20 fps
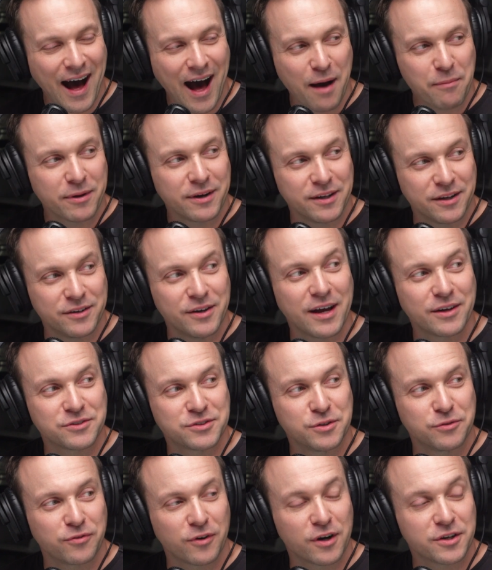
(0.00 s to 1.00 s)
I'm going to announce
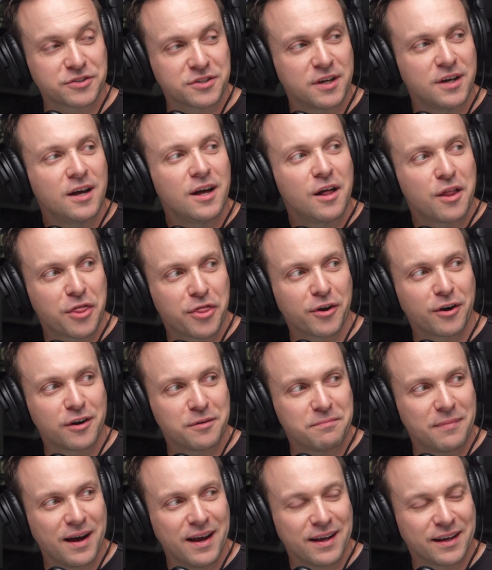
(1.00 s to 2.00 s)
you first. Third
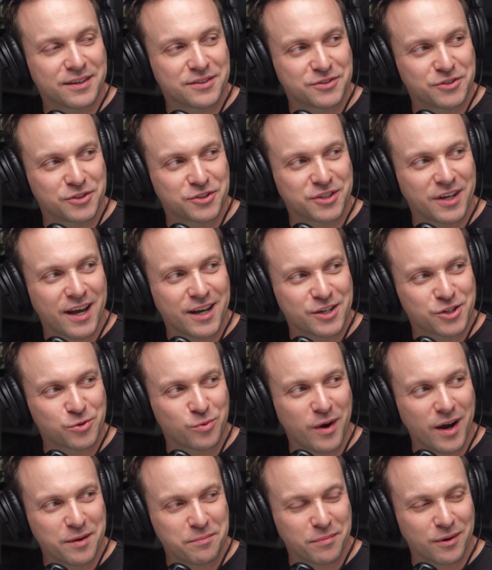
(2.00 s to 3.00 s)
mic is Josiah
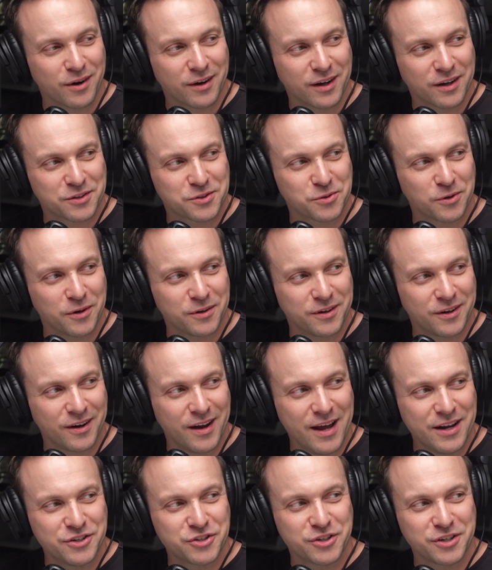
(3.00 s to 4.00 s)
Schweinberg,
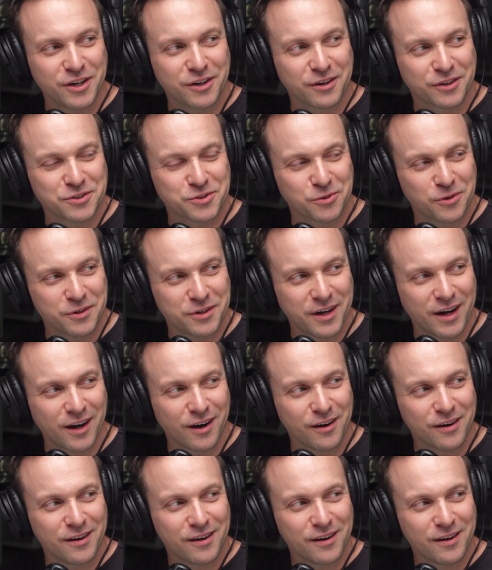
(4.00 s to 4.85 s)
engineer extraordinaire.